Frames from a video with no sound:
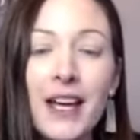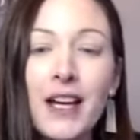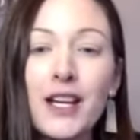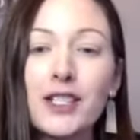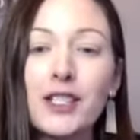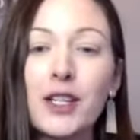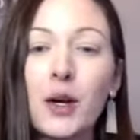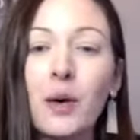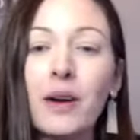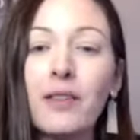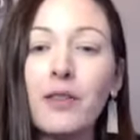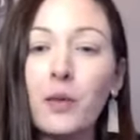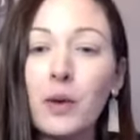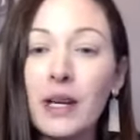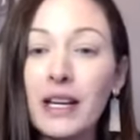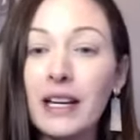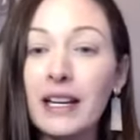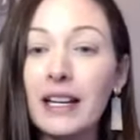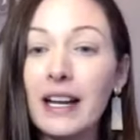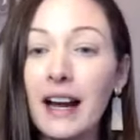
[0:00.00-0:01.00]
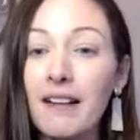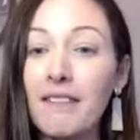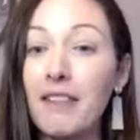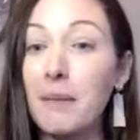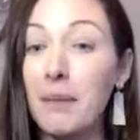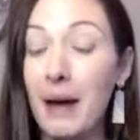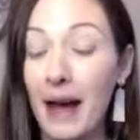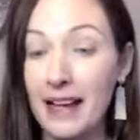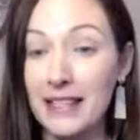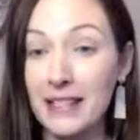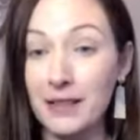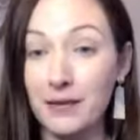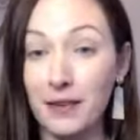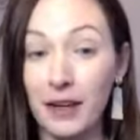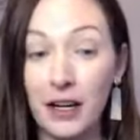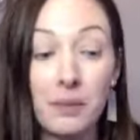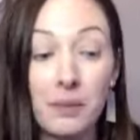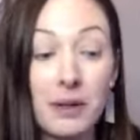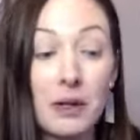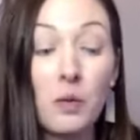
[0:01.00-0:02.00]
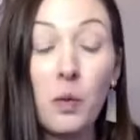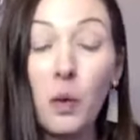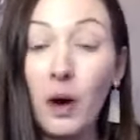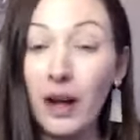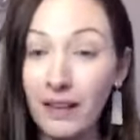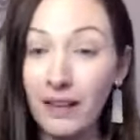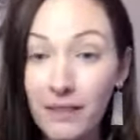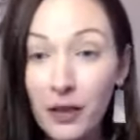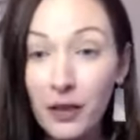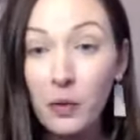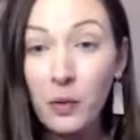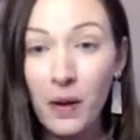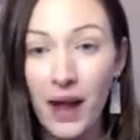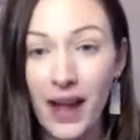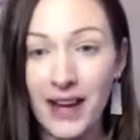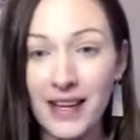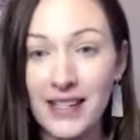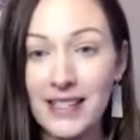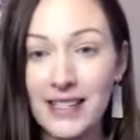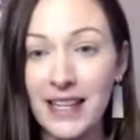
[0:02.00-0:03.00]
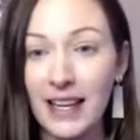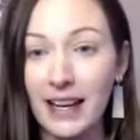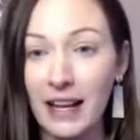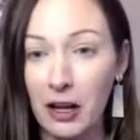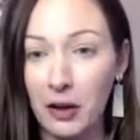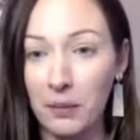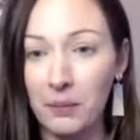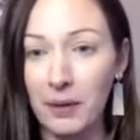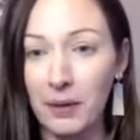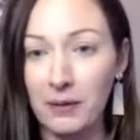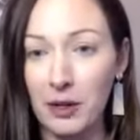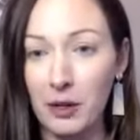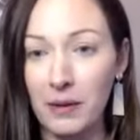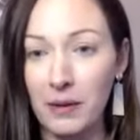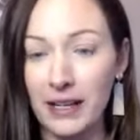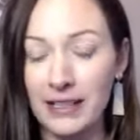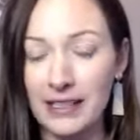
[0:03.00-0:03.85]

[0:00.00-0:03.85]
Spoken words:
So if we could have the pacifier be one of the ways that help them go back